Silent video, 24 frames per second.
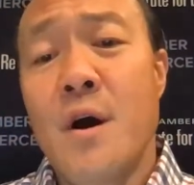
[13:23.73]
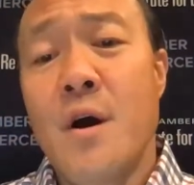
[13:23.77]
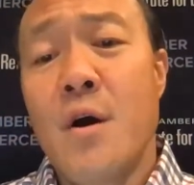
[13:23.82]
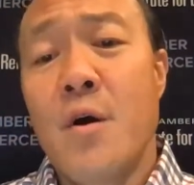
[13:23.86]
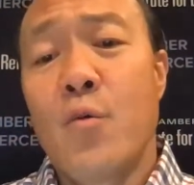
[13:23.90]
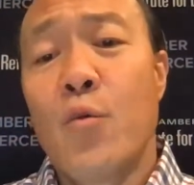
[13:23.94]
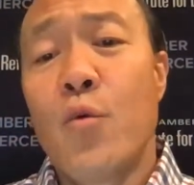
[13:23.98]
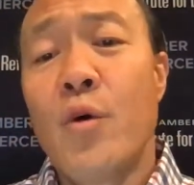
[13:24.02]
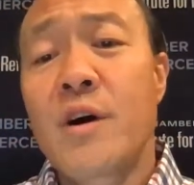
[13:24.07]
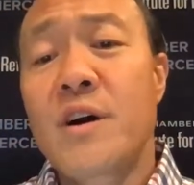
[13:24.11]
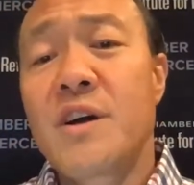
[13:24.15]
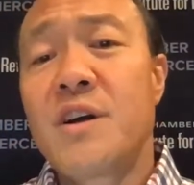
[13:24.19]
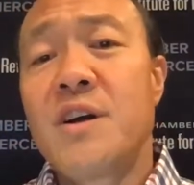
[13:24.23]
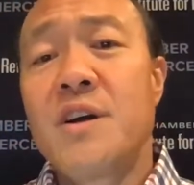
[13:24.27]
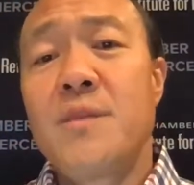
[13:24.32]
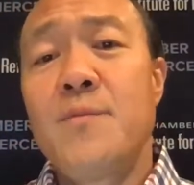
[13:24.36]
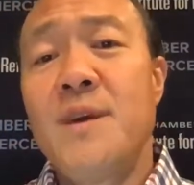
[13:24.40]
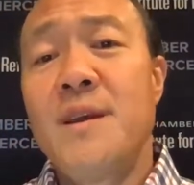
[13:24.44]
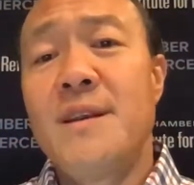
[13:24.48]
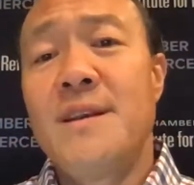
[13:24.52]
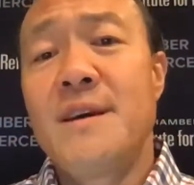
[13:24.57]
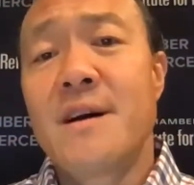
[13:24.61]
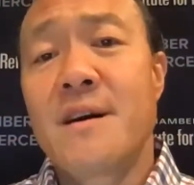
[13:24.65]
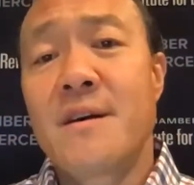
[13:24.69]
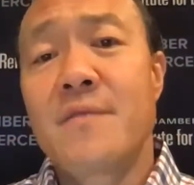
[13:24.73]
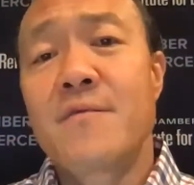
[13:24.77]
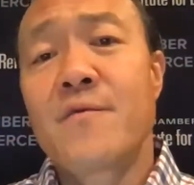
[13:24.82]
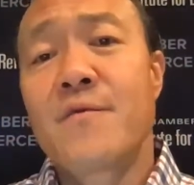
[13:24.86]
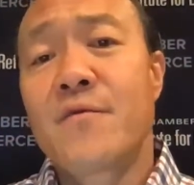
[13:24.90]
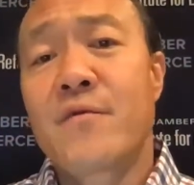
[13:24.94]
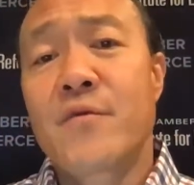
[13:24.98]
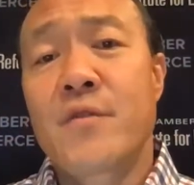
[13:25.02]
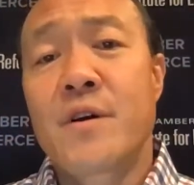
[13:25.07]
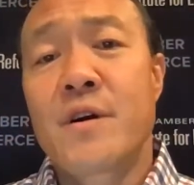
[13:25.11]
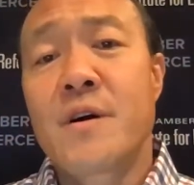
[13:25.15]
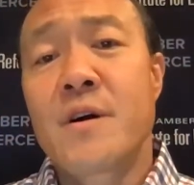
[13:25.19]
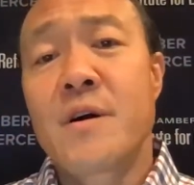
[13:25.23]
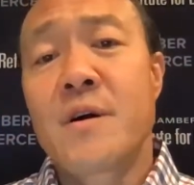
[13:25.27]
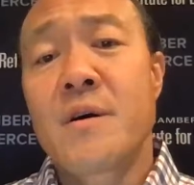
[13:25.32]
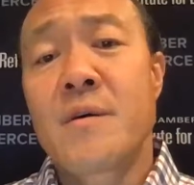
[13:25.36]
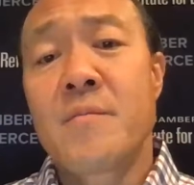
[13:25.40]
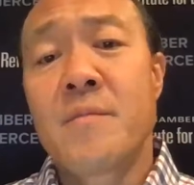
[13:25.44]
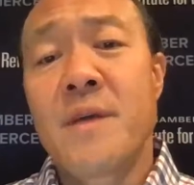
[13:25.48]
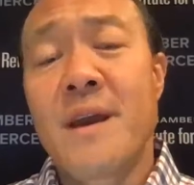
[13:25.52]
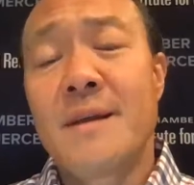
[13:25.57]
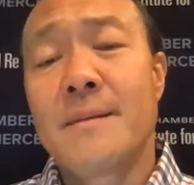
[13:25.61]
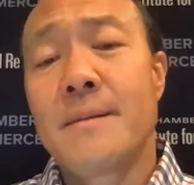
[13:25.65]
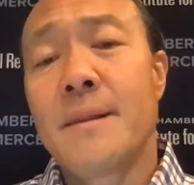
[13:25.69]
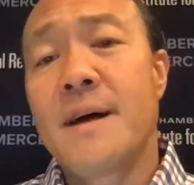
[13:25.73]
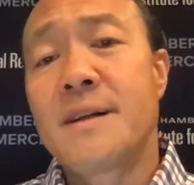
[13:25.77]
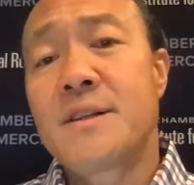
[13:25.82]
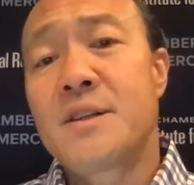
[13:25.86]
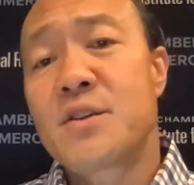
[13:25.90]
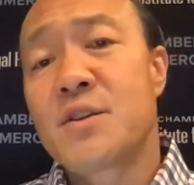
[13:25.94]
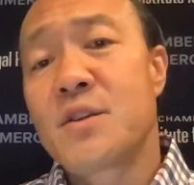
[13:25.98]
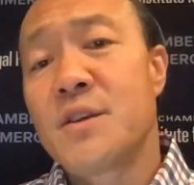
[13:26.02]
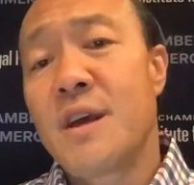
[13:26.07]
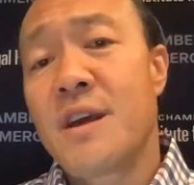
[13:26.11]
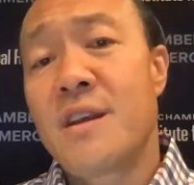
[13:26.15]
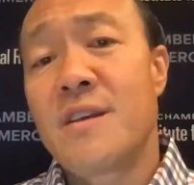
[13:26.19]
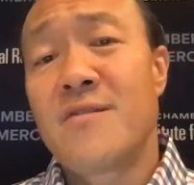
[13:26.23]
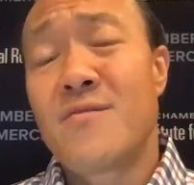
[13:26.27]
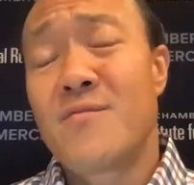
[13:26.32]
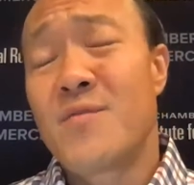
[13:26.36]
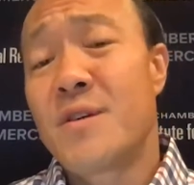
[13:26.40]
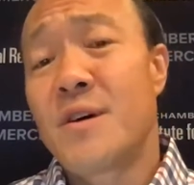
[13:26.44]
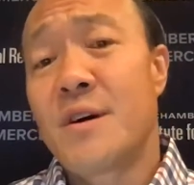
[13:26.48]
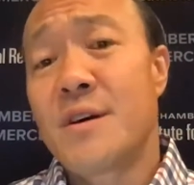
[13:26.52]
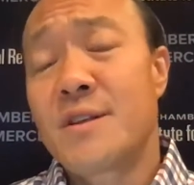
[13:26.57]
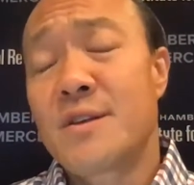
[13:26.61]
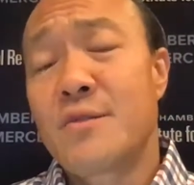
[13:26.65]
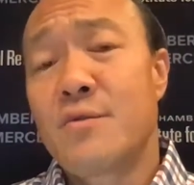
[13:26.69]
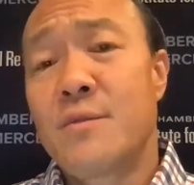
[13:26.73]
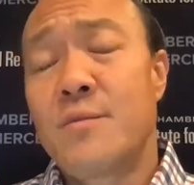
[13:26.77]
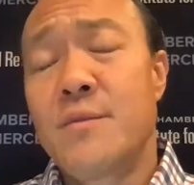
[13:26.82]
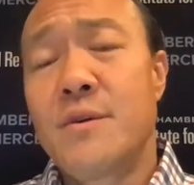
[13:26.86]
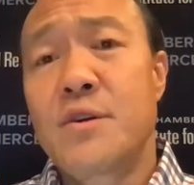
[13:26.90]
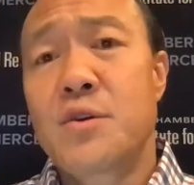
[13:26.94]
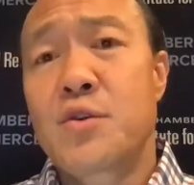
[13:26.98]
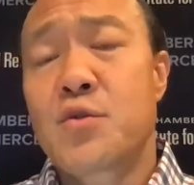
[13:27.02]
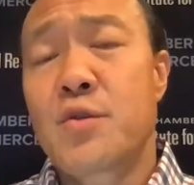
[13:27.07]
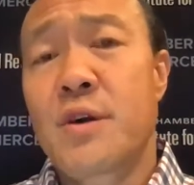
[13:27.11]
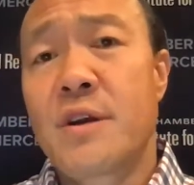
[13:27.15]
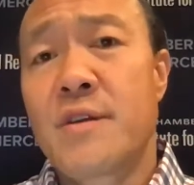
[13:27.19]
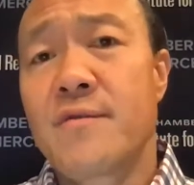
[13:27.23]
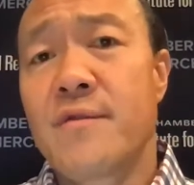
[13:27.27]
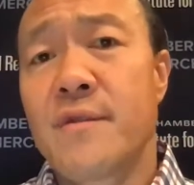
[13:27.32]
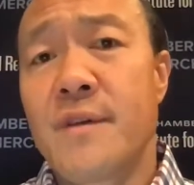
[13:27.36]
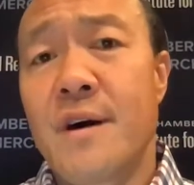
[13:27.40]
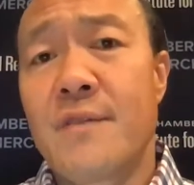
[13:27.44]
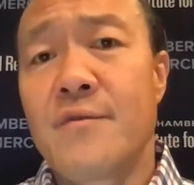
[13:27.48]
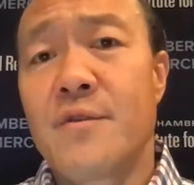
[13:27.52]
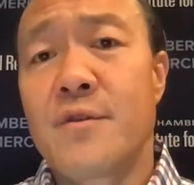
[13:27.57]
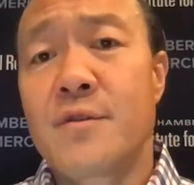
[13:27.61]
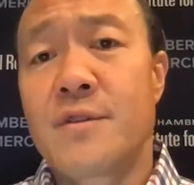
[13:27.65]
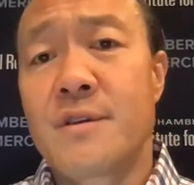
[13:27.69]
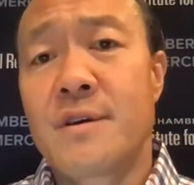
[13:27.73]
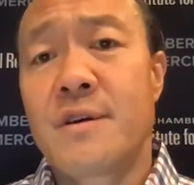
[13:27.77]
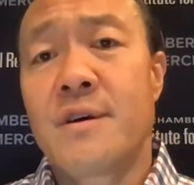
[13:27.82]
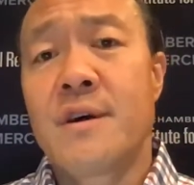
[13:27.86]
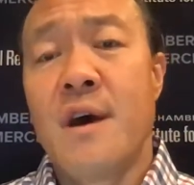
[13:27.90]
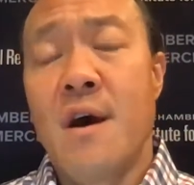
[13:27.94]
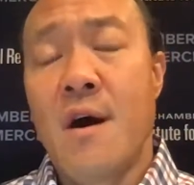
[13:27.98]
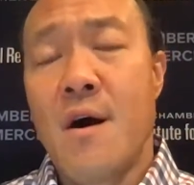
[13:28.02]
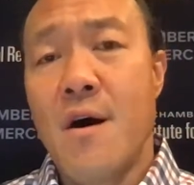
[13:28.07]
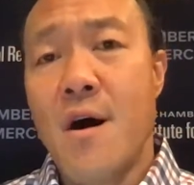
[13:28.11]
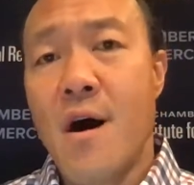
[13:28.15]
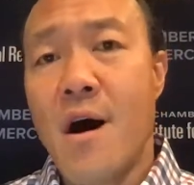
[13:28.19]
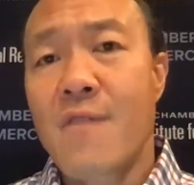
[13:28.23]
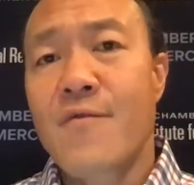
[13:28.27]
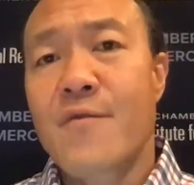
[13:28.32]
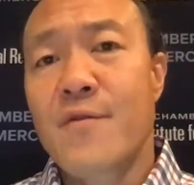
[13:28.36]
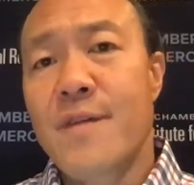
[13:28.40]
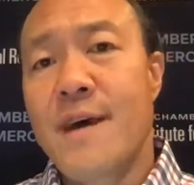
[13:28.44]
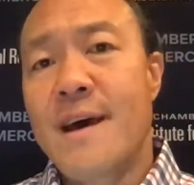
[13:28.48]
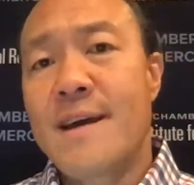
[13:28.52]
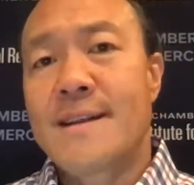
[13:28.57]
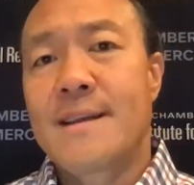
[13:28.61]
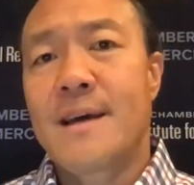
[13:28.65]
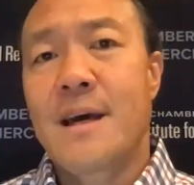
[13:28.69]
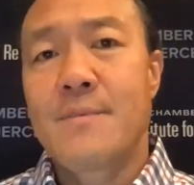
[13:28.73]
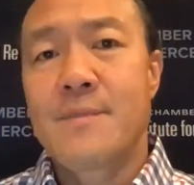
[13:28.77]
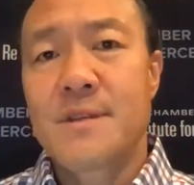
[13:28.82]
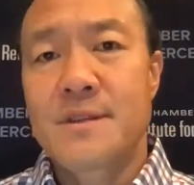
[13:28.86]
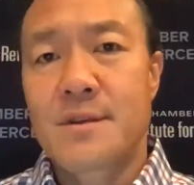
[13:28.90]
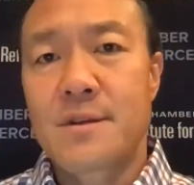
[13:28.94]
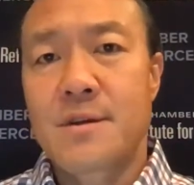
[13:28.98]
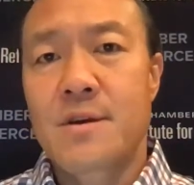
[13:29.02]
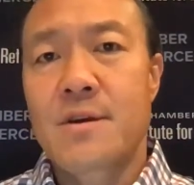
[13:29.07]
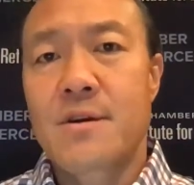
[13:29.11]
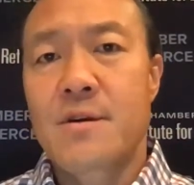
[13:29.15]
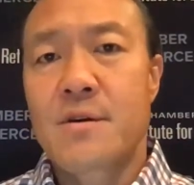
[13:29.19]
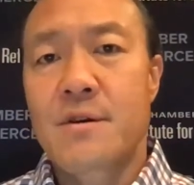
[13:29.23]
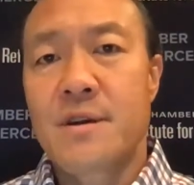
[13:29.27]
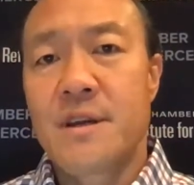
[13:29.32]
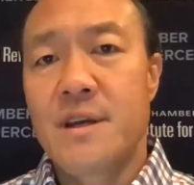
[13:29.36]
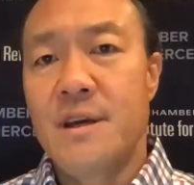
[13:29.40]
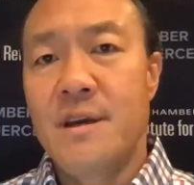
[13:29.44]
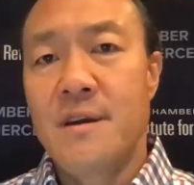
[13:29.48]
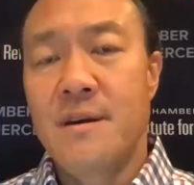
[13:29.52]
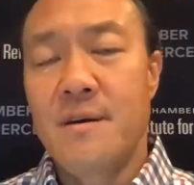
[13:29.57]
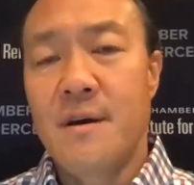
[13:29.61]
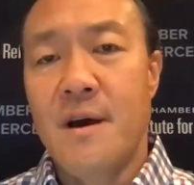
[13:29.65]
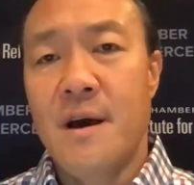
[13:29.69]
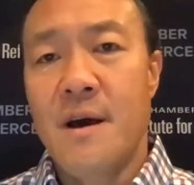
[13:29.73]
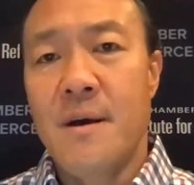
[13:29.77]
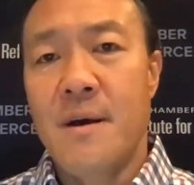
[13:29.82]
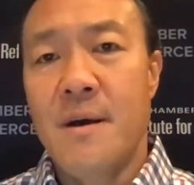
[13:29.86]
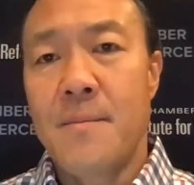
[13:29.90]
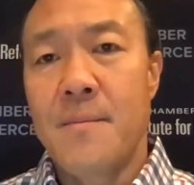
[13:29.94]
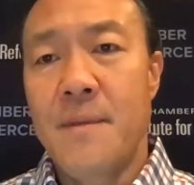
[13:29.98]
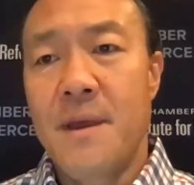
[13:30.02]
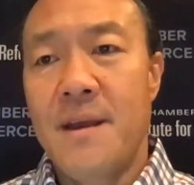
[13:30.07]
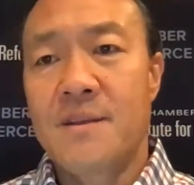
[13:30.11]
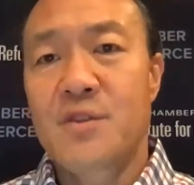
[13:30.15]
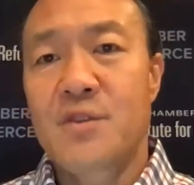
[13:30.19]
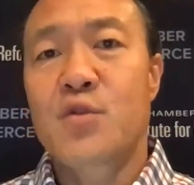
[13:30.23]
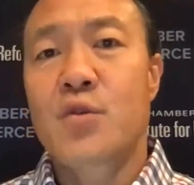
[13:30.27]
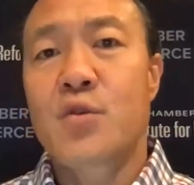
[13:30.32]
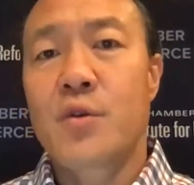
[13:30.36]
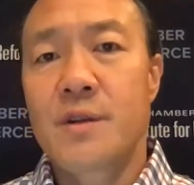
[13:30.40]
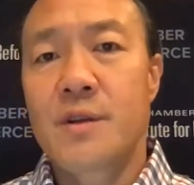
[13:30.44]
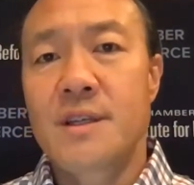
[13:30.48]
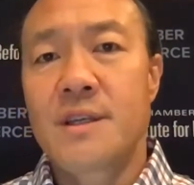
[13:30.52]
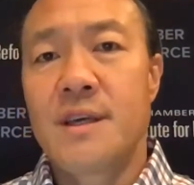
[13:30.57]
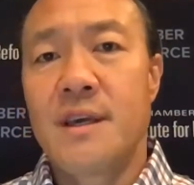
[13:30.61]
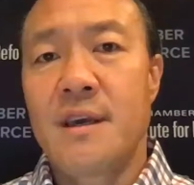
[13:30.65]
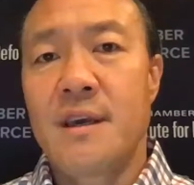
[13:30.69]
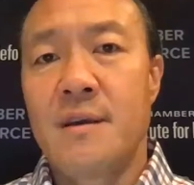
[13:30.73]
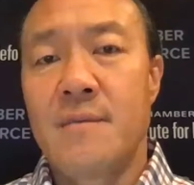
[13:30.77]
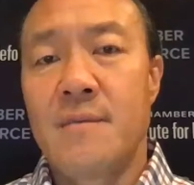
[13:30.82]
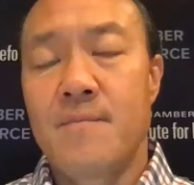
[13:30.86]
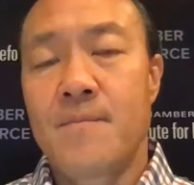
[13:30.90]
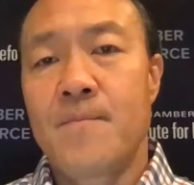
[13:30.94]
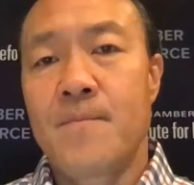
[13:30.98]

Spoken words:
What could be done from a legislative but also administrative level to offer that type of security and certainty?